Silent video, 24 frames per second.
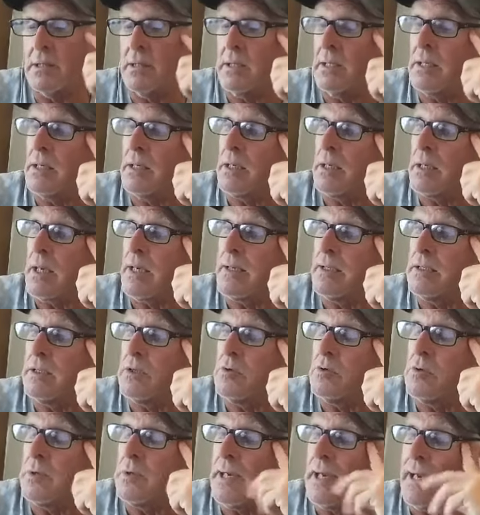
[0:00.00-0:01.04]
And a lot of
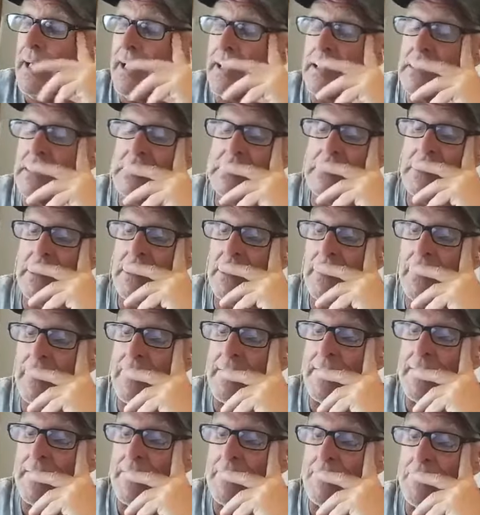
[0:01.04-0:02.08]
you guys
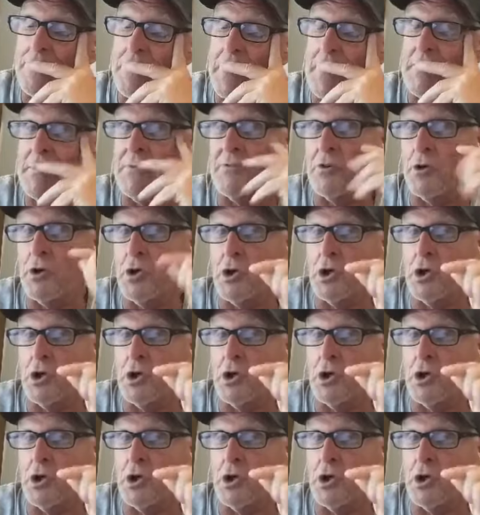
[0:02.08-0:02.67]
probably have